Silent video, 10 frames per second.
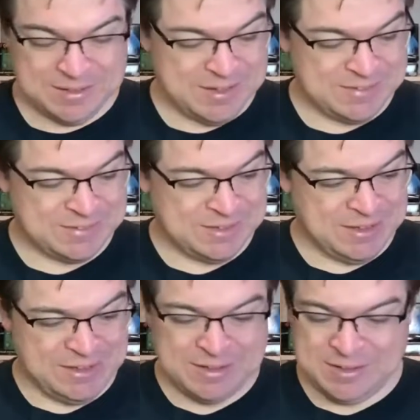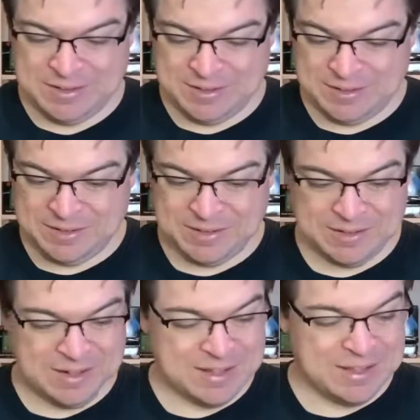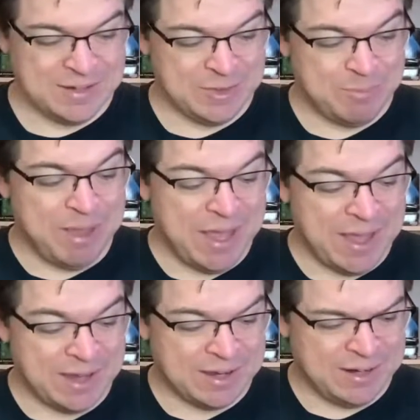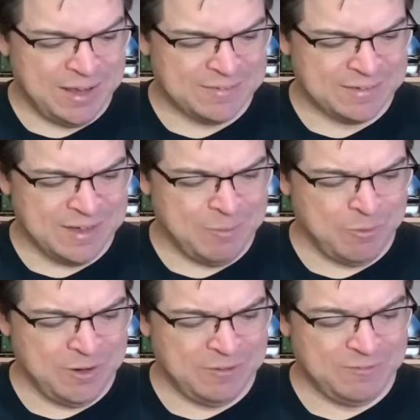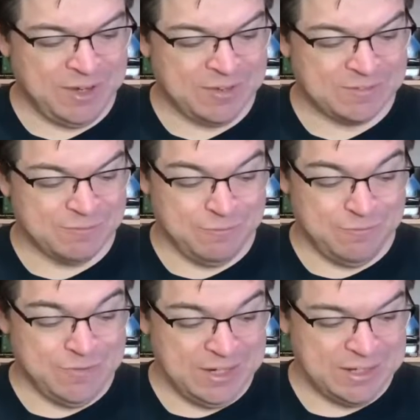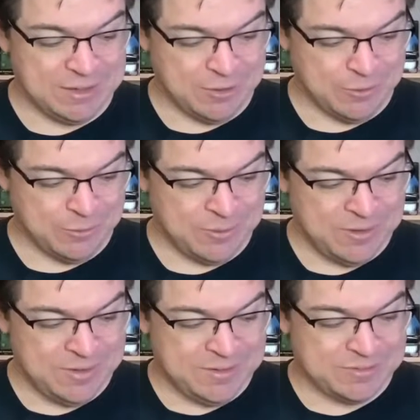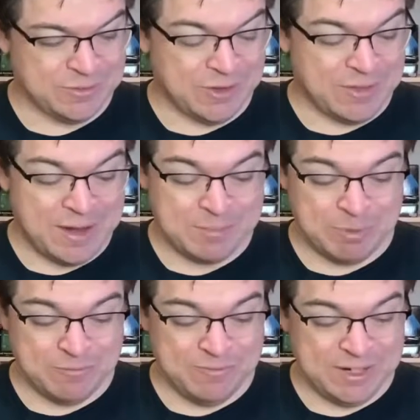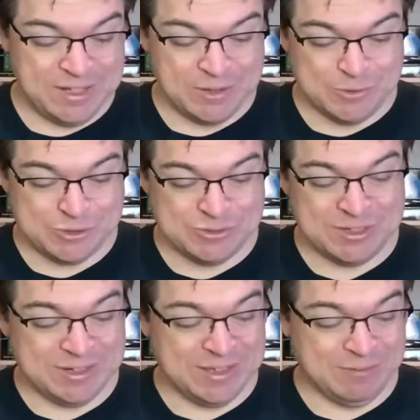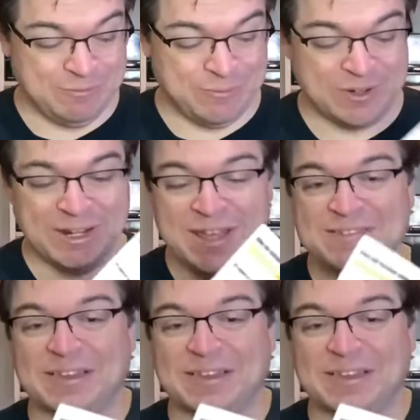Let's see. And then on the back, it has the Game Boy Advanced Video. So the lineup of videos you could get for it. And it has a